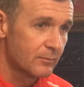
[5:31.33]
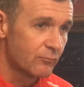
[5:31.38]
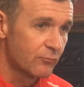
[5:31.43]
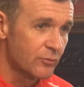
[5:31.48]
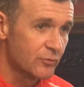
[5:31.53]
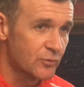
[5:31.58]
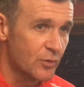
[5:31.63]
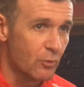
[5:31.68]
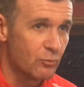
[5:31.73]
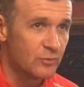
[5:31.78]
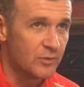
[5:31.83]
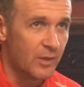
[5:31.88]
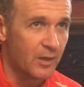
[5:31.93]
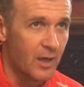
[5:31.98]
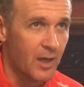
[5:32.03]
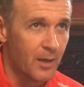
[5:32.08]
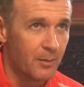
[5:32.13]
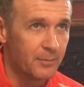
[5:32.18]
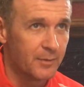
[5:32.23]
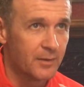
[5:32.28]
results are
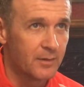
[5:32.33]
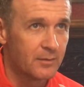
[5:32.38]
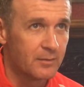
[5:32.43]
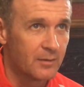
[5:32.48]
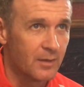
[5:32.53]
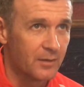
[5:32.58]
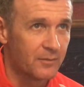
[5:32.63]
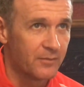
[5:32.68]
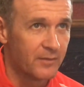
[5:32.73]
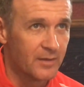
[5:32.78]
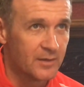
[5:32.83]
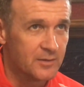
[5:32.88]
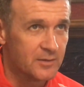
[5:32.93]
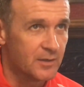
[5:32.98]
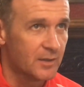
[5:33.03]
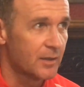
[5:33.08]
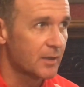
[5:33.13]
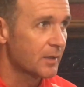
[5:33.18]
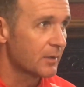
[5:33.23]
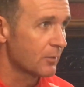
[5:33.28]
happening,
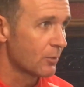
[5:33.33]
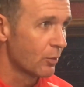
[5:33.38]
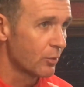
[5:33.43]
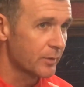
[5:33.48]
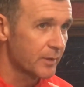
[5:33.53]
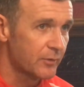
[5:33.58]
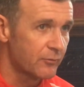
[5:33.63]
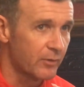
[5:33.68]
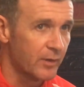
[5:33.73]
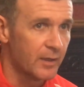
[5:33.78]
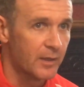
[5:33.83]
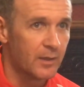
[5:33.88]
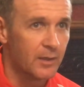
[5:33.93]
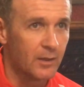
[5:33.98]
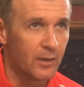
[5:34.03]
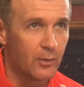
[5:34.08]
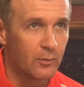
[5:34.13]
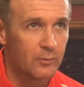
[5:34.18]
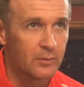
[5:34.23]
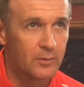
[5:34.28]
adversity on the training
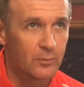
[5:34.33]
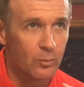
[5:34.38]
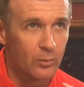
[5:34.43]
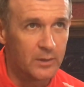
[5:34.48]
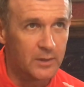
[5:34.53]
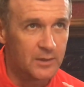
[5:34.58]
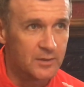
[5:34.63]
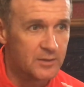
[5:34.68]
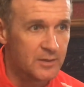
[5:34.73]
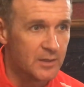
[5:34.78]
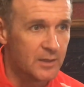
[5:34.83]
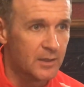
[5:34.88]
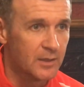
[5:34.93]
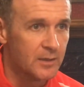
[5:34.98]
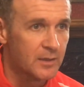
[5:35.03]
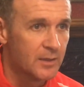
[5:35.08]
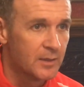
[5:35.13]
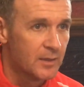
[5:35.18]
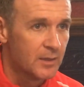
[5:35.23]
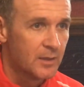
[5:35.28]
ground, what you're
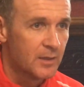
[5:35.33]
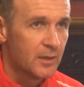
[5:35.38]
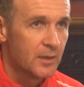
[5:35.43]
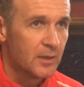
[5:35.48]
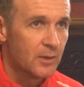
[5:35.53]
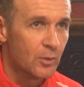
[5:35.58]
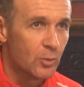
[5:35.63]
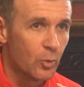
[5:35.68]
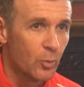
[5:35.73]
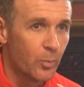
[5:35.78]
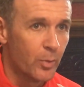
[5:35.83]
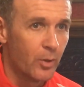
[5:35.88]
seeing, you know.